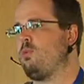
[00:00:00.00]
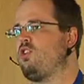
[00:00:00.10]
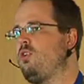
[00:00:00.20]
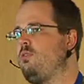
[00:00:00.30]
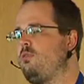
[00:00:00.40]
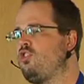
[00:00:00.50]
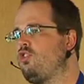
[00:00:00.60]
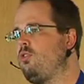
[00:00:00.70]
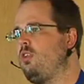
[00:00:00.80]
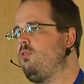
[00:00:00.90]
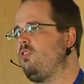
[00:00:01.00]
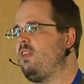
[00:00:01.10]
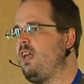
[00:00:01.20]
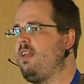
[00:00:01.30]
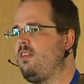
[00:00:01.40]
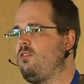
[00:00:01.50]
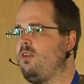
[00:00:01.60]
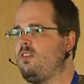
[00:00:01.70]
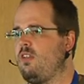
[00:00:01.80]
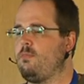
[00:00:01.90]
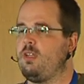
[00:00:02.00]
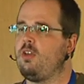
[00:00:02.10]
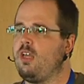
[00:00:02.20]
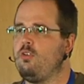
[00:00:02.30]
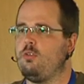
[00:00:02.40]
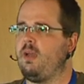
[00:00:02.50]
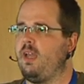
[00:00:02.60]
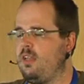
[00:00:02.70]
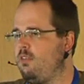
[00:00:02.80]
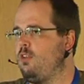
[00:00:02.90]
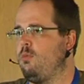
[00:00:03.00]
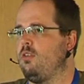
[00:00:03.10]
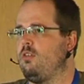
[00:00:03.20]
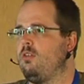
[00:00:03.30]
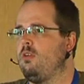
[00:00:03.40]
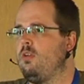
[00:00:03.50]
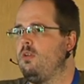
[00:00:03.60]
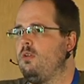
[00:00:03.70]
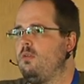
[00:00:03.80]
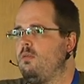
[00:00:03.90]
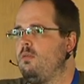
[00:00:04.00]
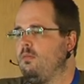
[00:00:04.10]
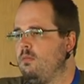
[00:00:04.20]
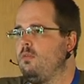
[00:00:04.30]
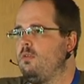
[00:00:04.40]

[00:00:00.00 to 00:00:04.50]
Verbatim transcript: which you should use Git Annex to access, but you can do it by hand if you want to. Okay, thanks.